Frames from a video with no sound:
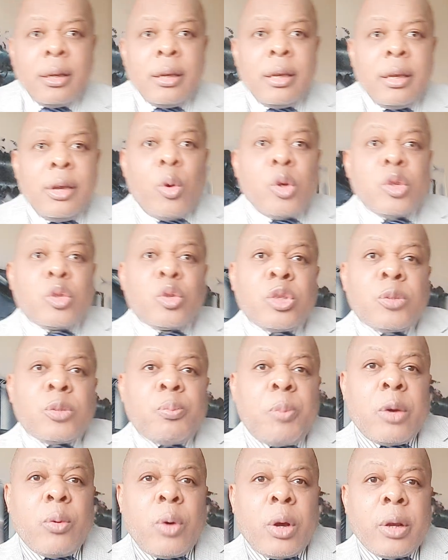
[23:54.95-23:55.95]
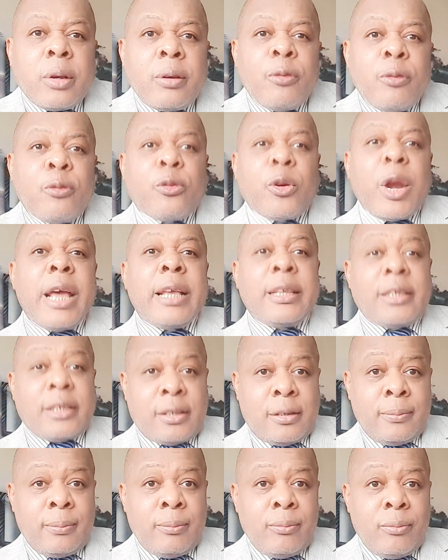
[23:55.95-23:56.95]
He wants to speak what?
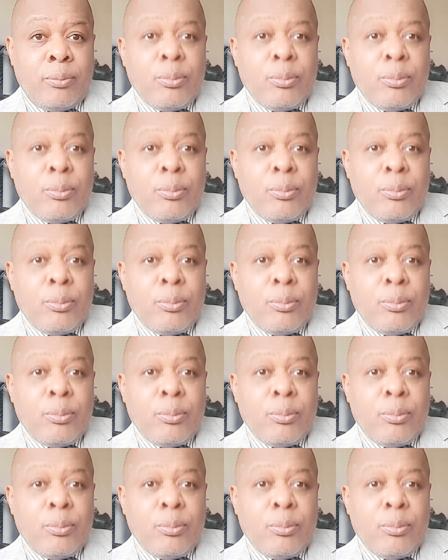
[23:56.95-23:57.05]
French.